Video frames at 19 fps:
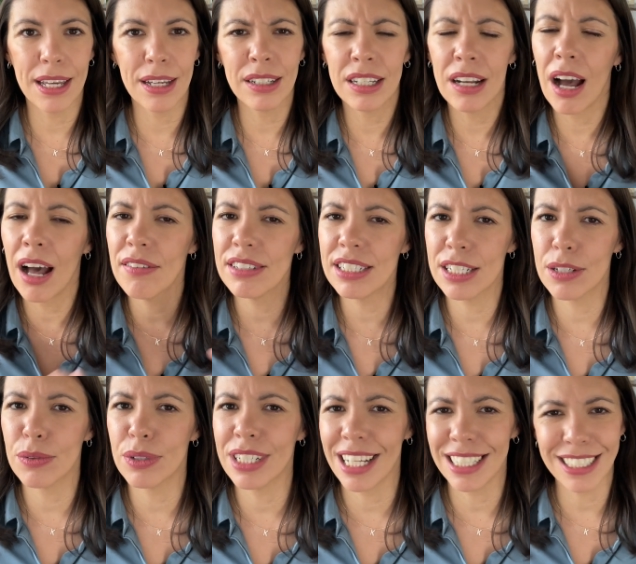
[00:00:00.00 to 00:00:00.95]
And obviously
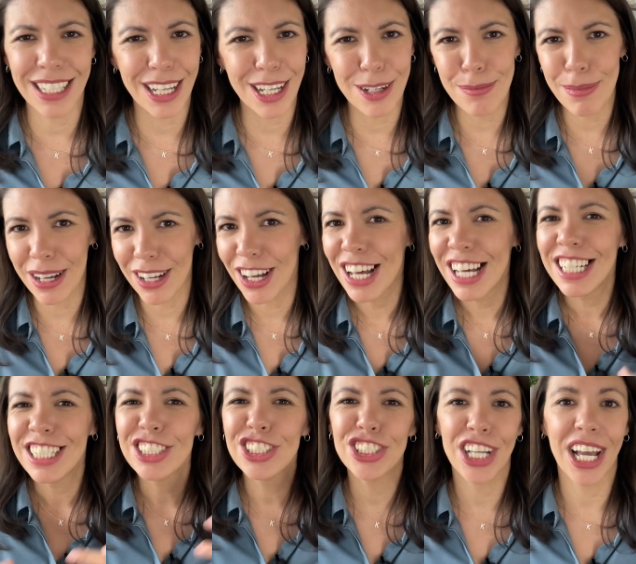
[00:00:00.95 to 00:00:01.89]
we're not talking about
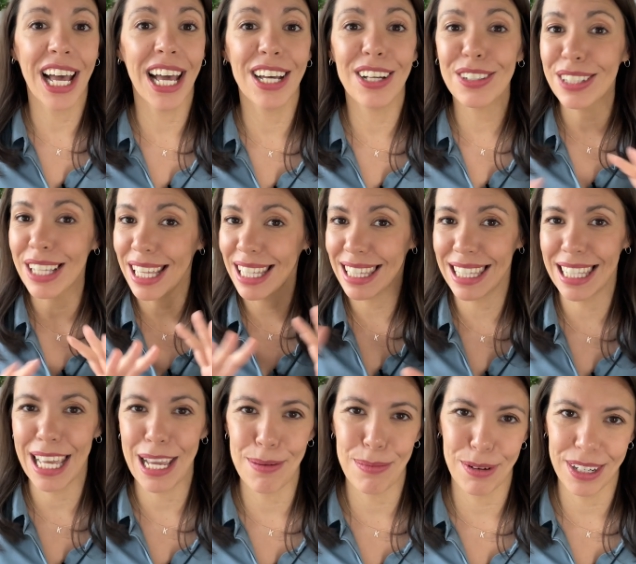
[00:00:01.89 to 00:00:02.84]
child
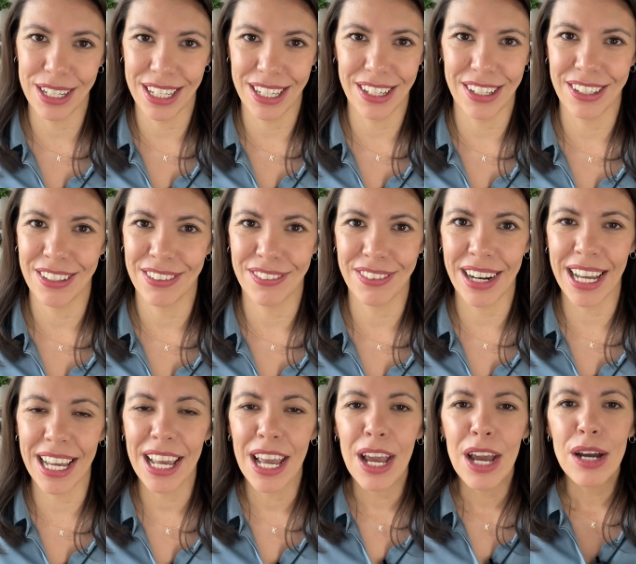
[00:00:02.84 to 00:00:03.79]
labor here,
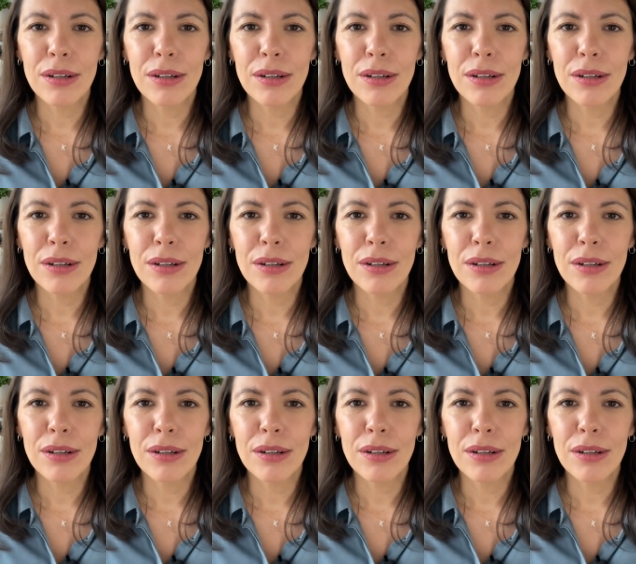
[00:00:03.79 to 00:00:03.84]
right?